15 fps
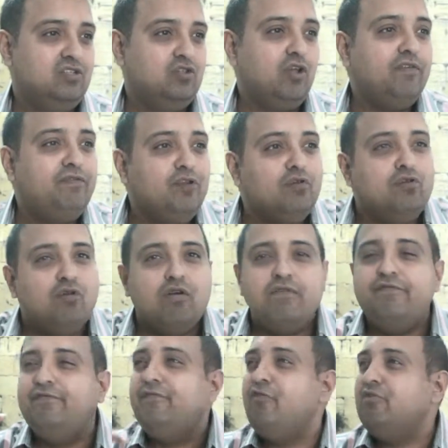So if you
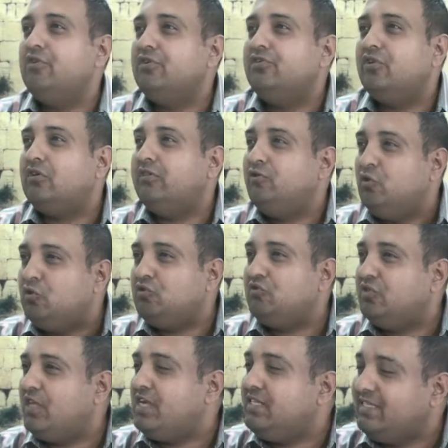don't focus on
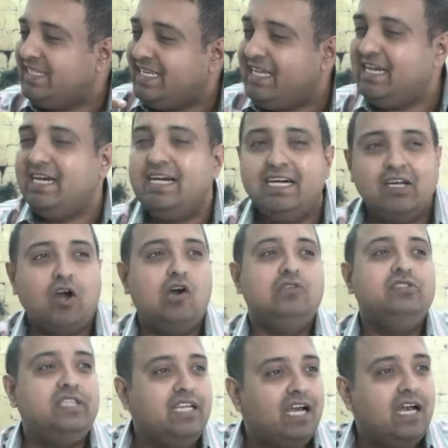those things here
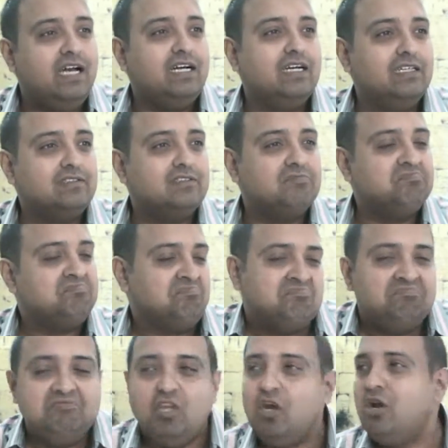on the earth,
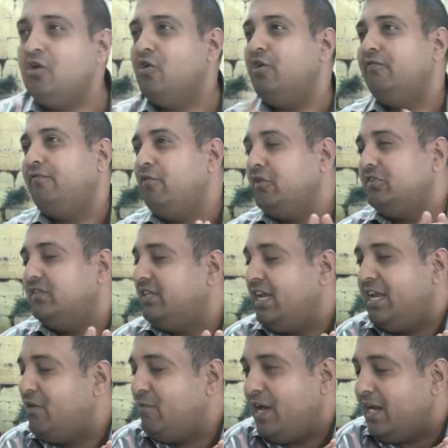you're not going to focus it
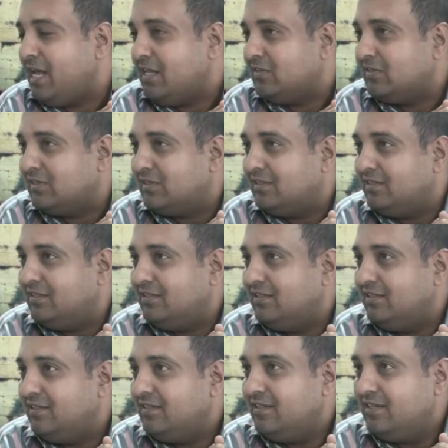anywhere else.
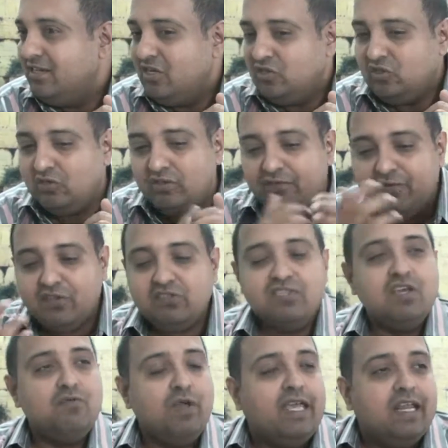So the
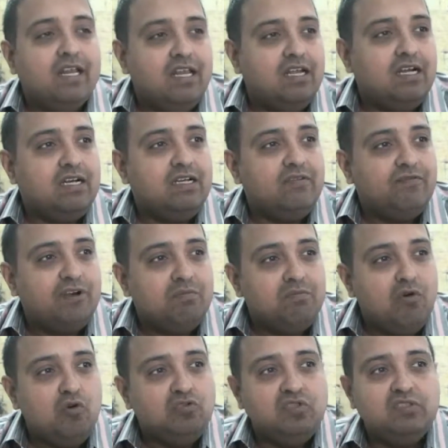first thing we can learn
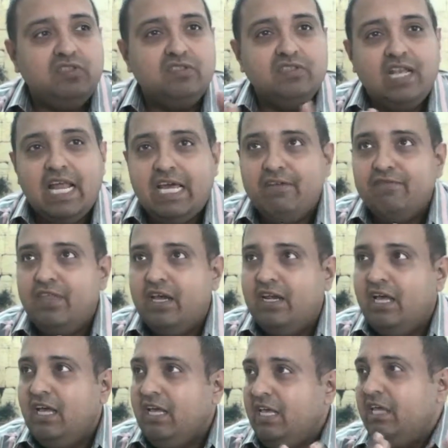from Moses' life,
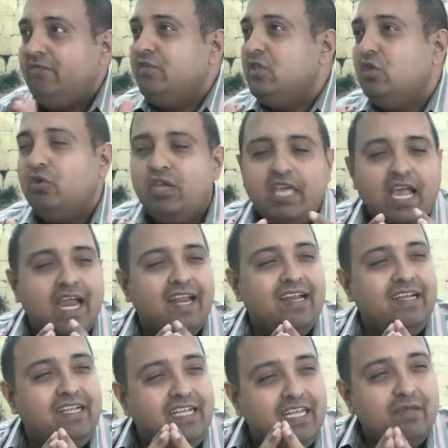that even though he had
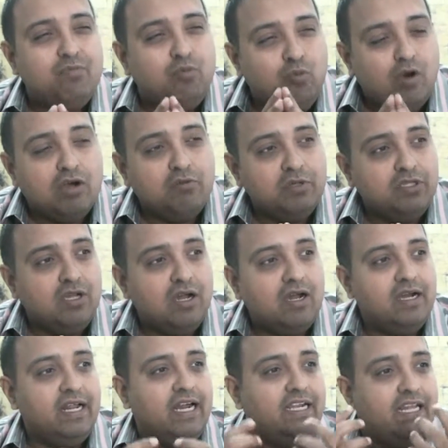a deep walk with
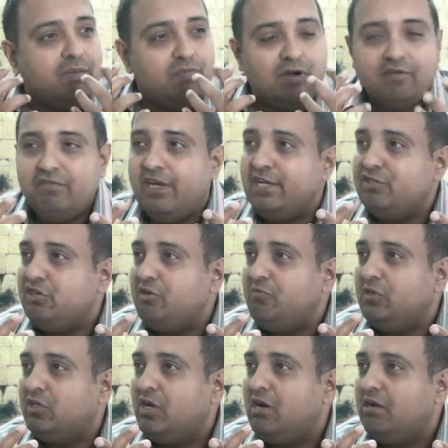God, a deep revelation
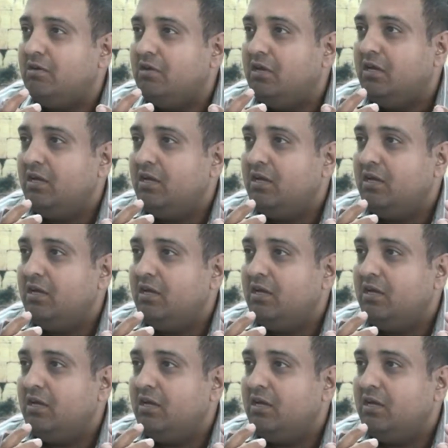with God,